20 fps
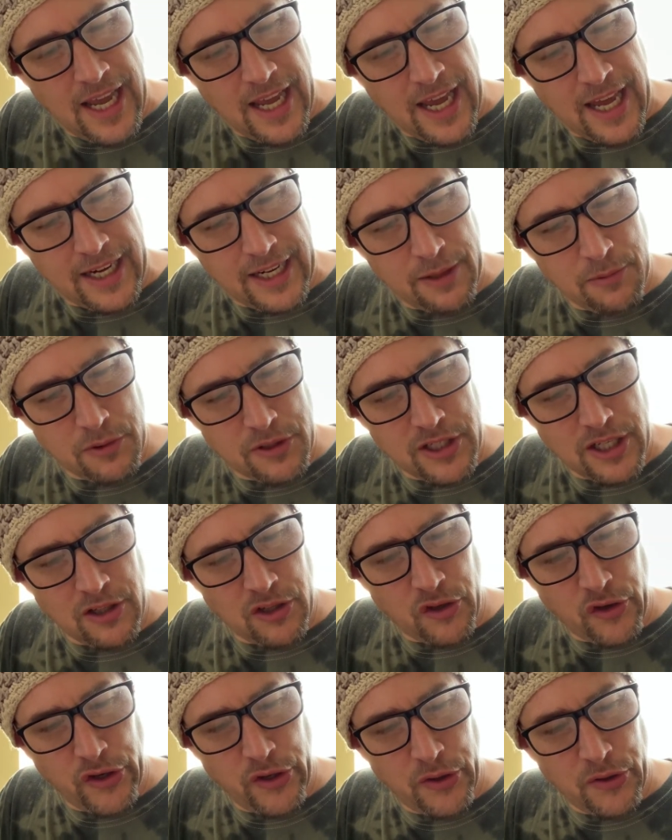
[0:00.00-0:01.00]
and it was
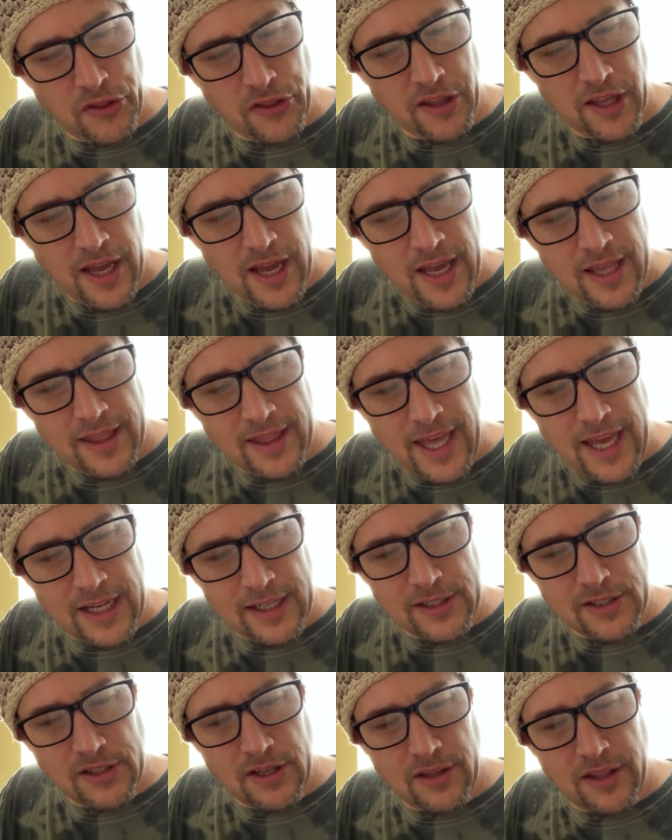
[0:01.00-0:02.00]
in truth,
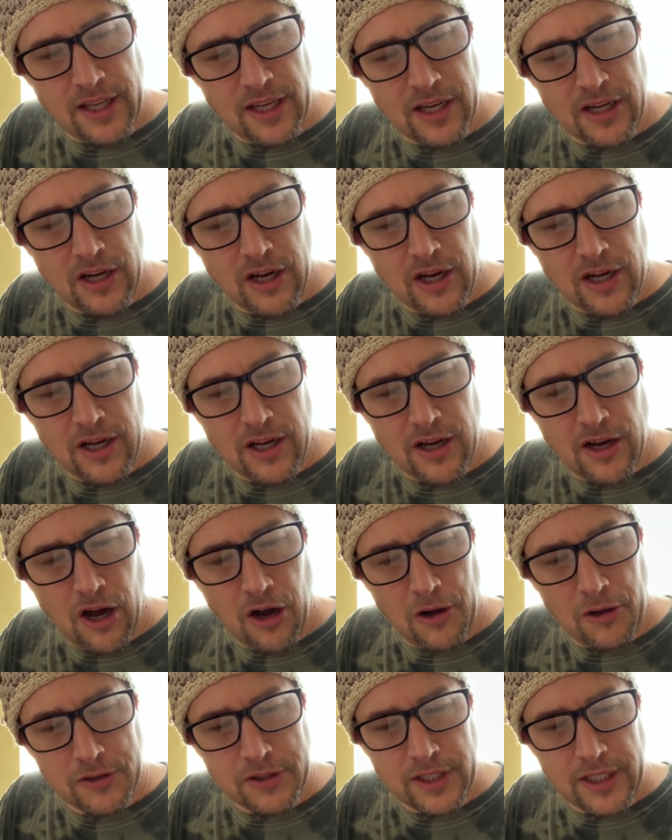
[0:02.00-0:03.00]
thanks to the
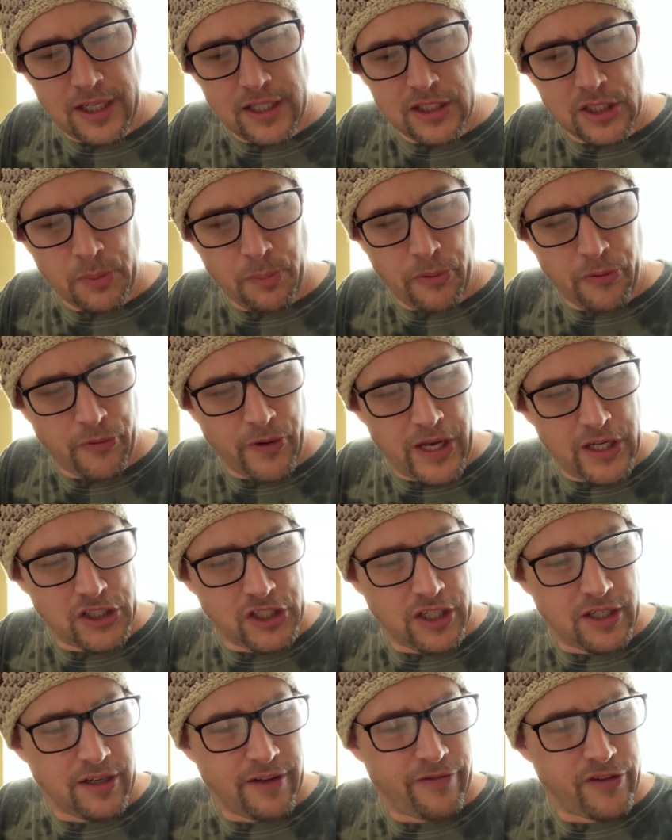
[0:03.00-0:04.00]
occult
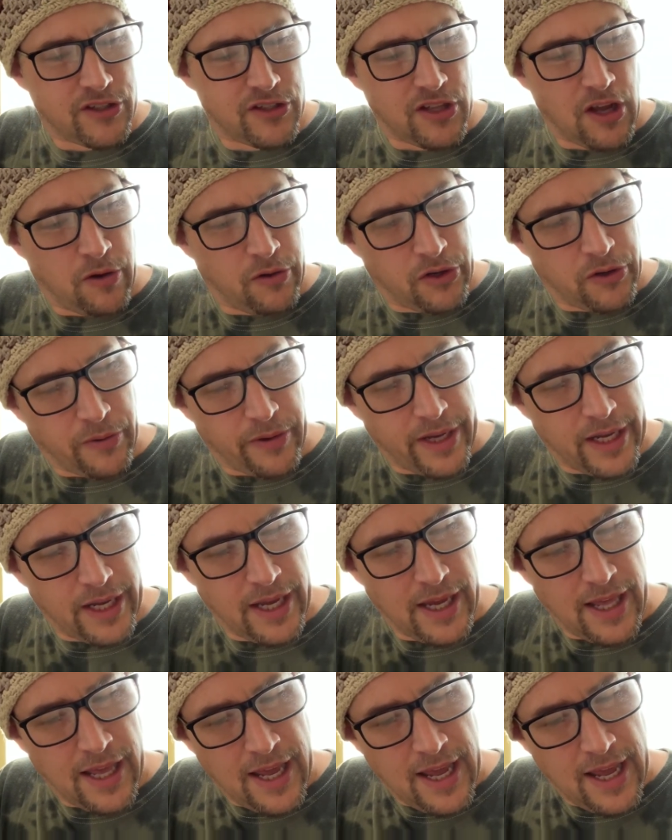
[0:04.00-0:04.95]
inspiration of his notary,